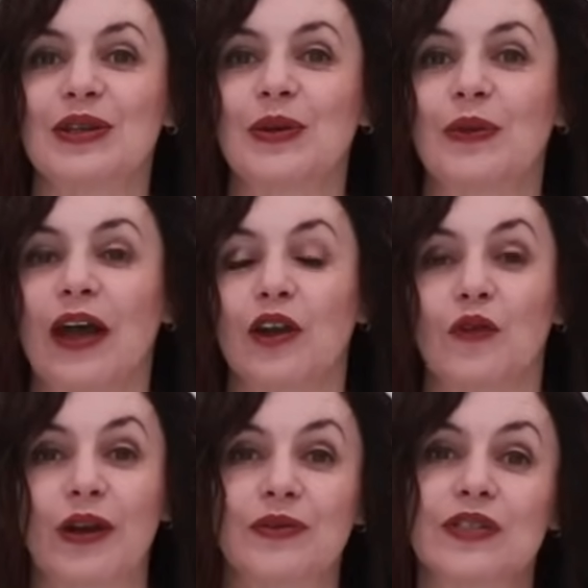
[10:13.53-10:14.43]
to that
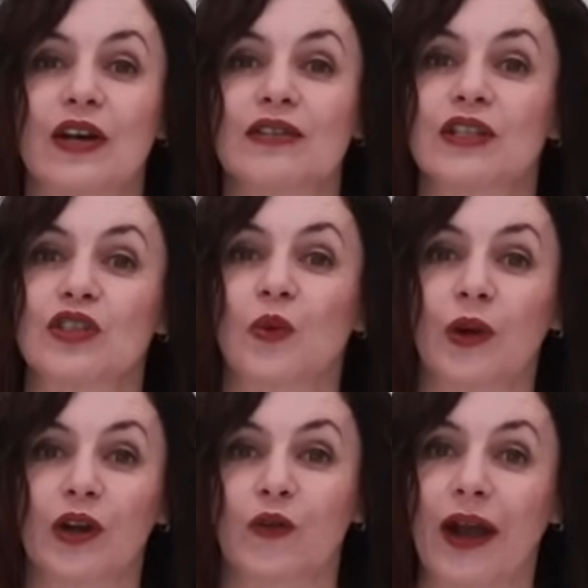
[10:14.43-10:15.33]
ground sausage
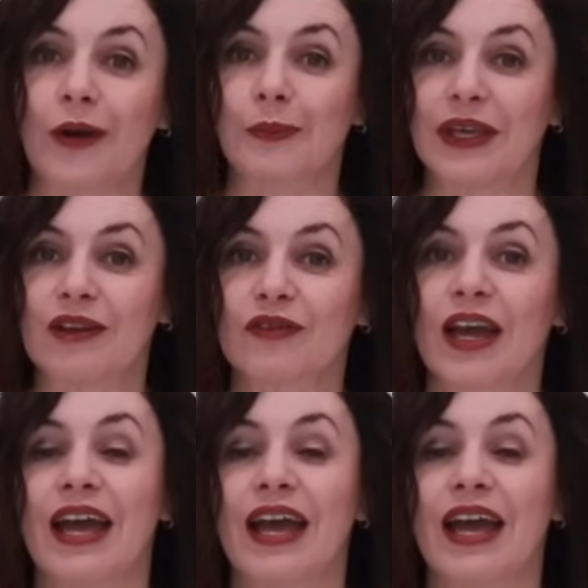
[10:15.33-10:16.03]
or ground beef,